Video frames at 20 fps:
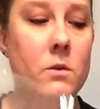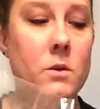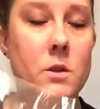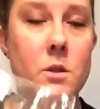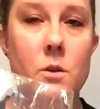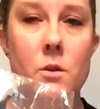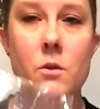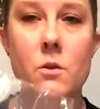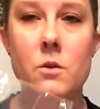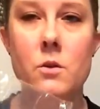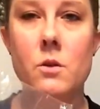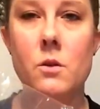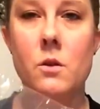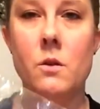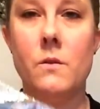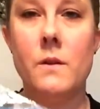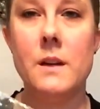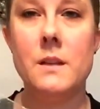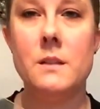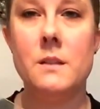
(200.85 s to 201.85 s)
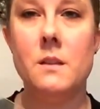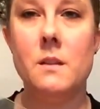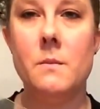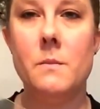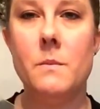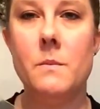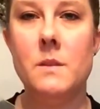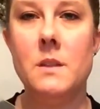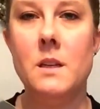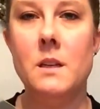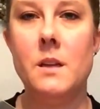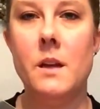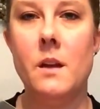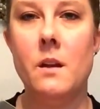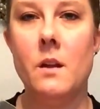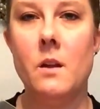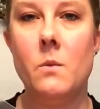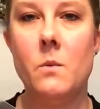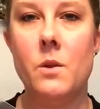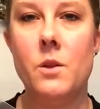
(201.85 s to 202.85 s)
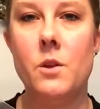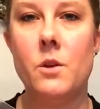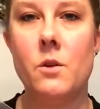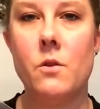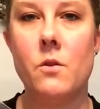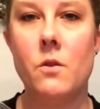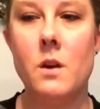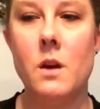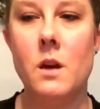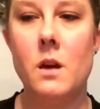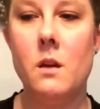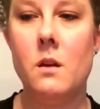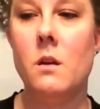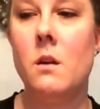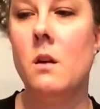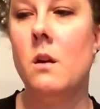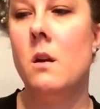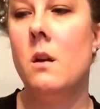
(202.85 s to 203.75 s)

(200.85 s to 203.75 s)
to do the rest of the detailing with your green